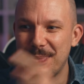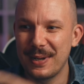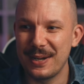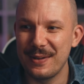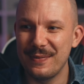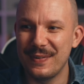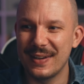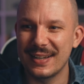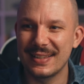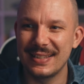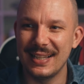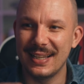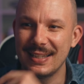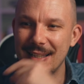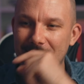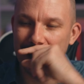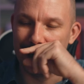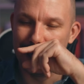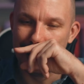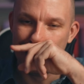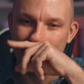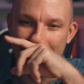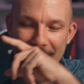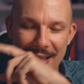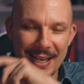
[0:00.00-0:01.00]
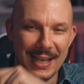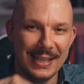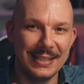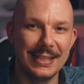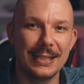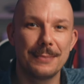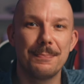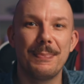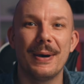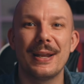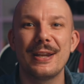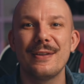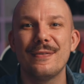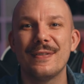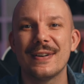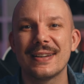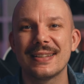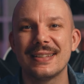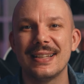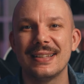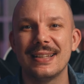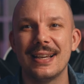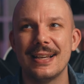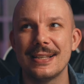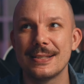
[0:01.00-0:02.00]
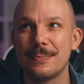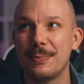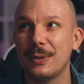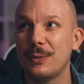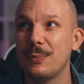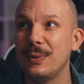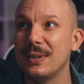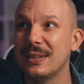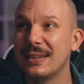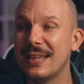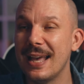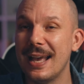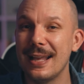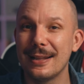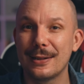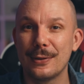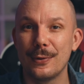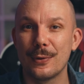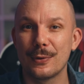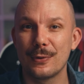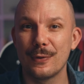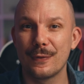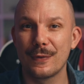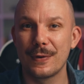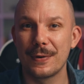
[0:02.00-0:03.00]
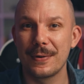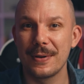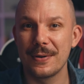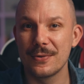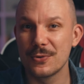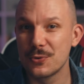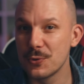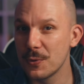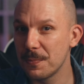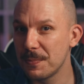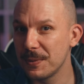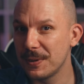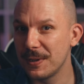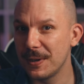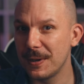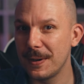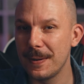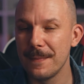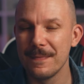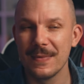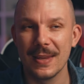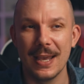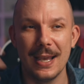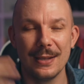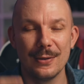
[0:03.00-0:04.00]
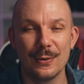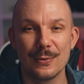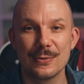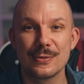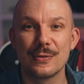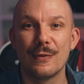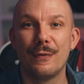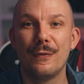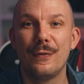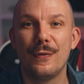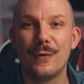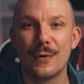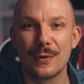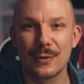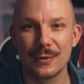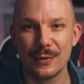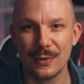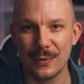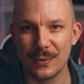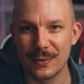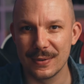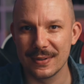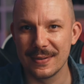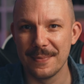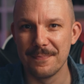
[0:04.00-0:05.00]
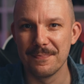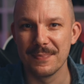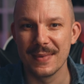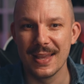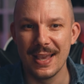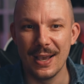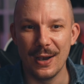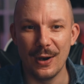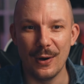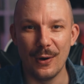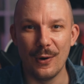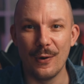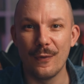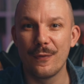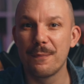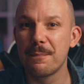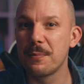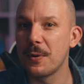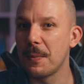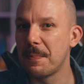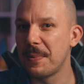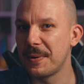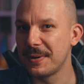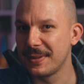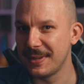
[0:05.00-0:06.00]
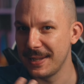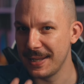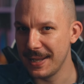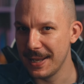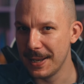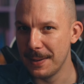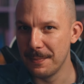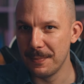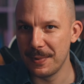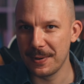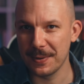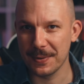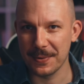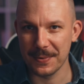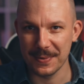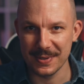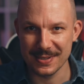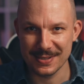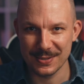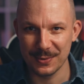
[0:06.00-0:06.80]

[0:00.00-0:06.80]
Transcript: Parivartana, and that Parivartana is between 10th lord of career Jupiter and also 4th lord of property Mercury.